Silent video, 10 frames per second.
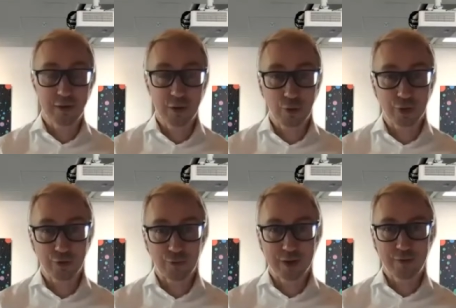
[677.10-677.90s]
a good
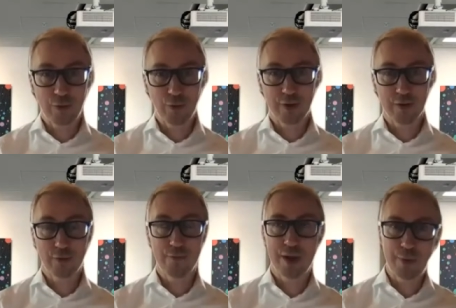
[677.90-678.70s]
question, right? So
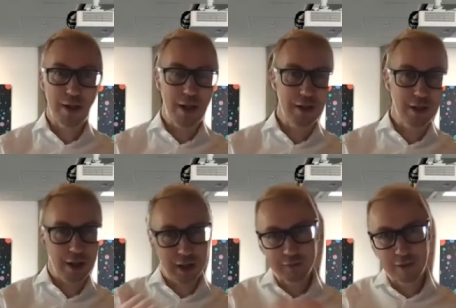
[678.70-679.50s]
maybe
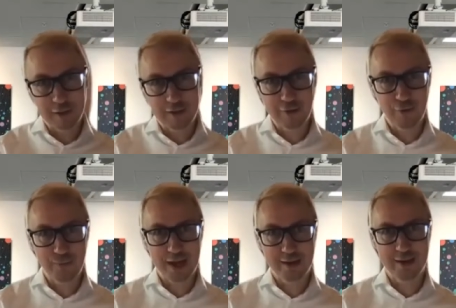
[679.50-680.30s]
I'll take you
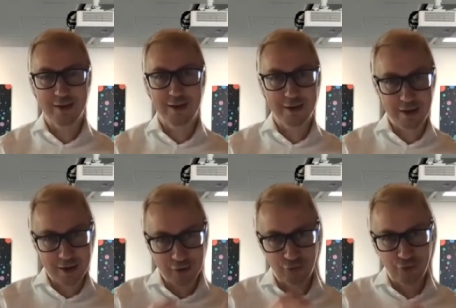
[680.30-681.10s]
back in
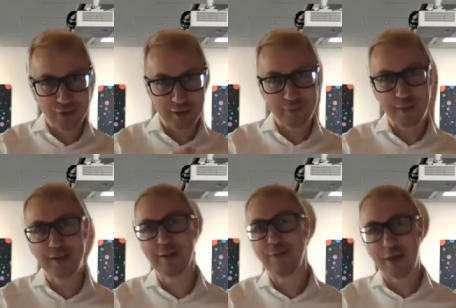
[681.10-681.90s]
history a little bit,
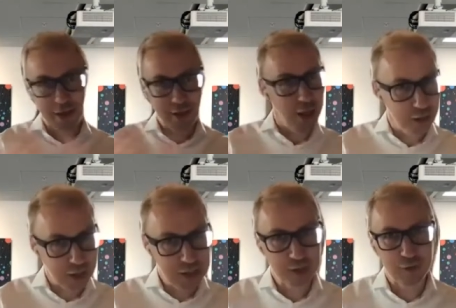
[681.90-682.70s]
and then
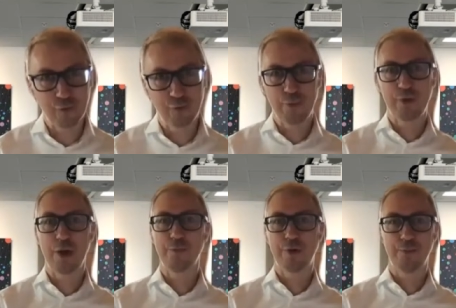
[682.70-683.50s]
I'll
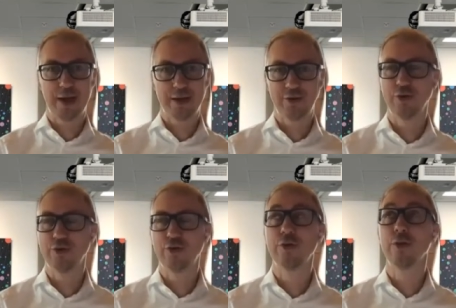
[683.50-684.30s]
come back to
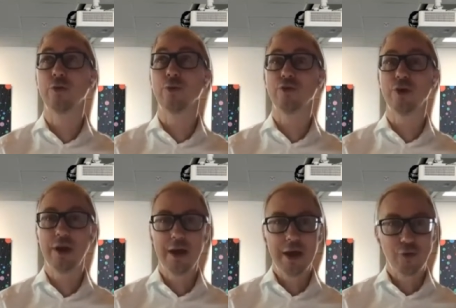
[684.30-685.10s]
this question.
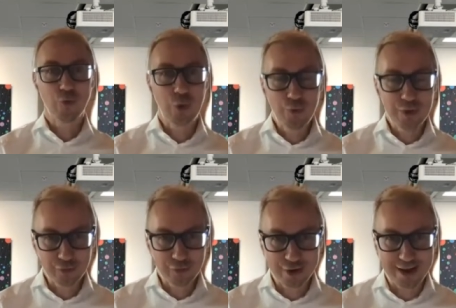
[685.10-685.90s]
So when we
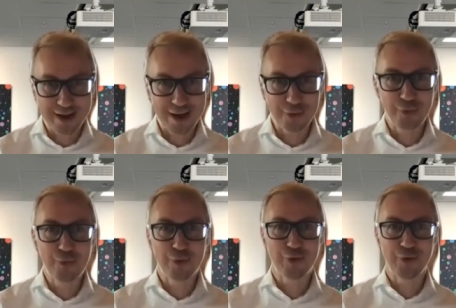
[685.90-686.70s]
started out, we
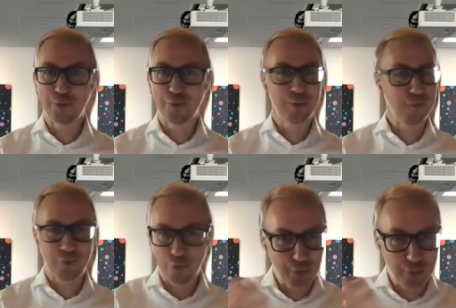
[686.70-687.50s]
were the
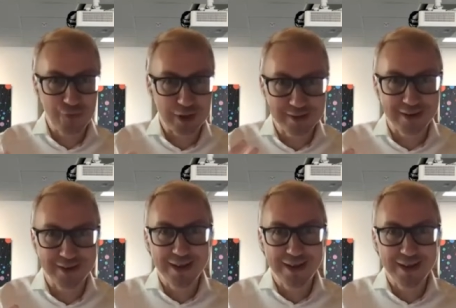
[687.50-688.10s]
first who invented